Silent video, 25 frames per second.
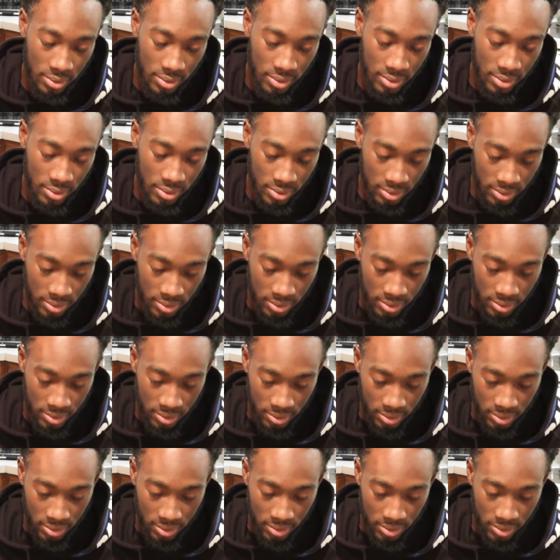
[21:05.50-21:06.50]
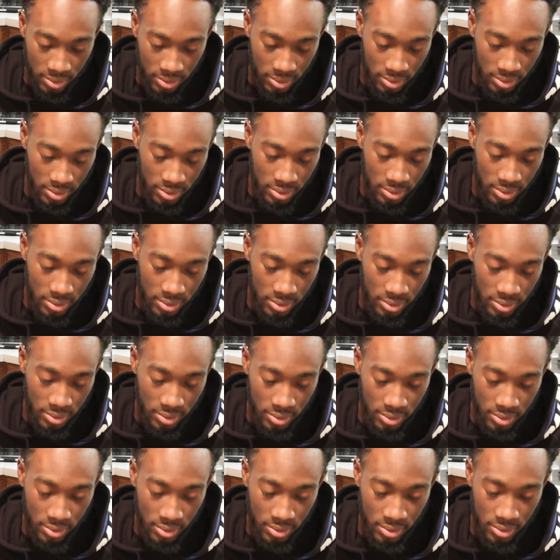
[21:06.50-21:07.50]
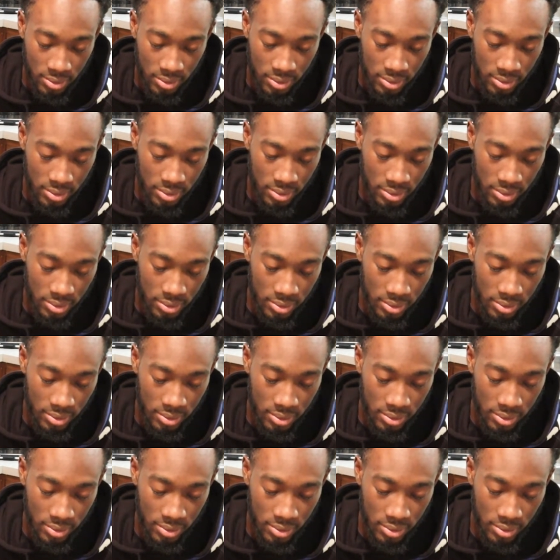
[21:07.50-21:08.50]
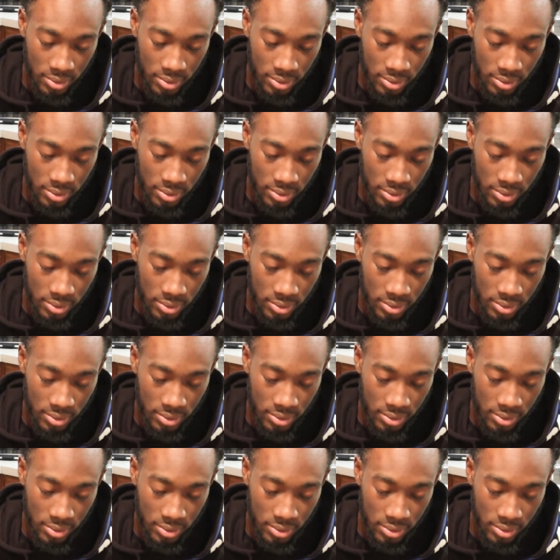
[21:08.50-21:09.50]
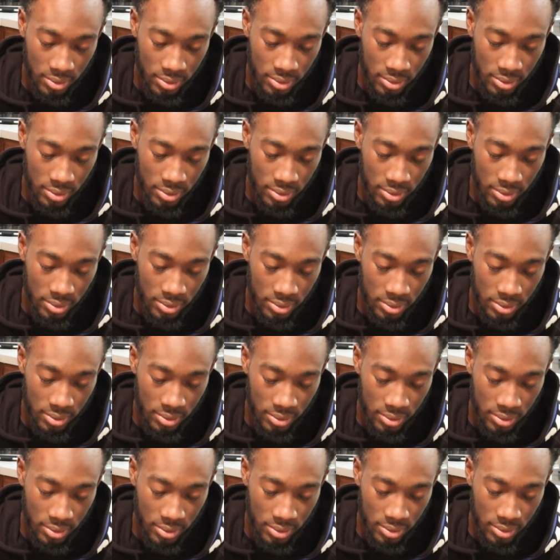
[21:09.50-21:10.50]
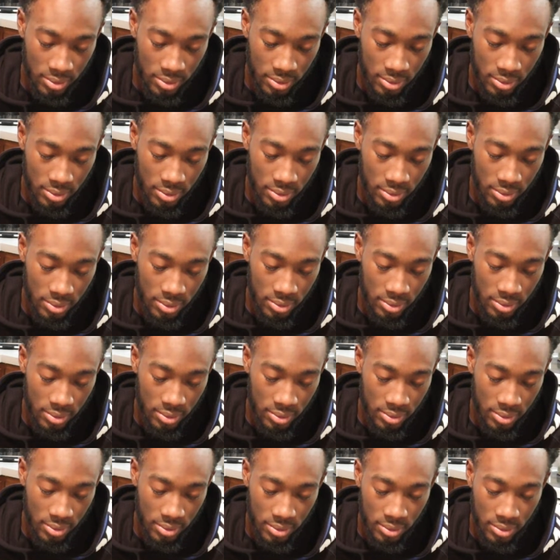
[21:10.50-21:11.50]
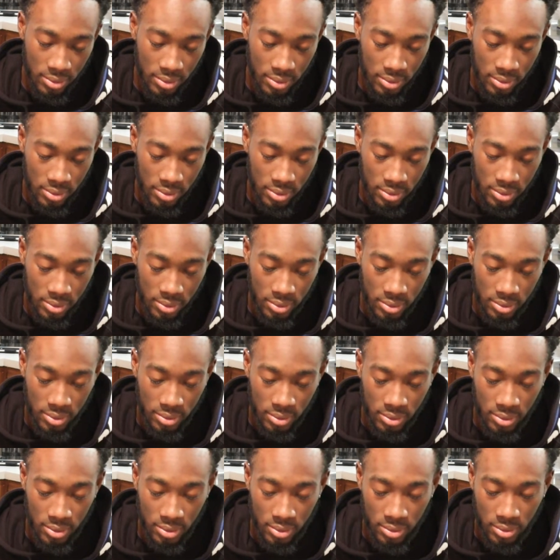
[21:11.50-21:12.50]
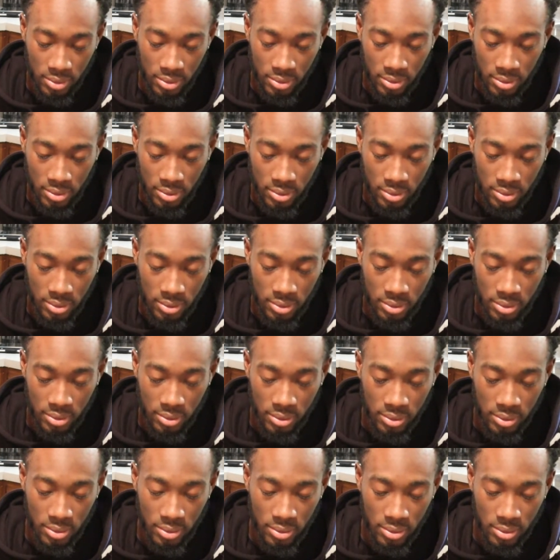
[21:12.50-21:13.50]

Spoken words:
(not speaking)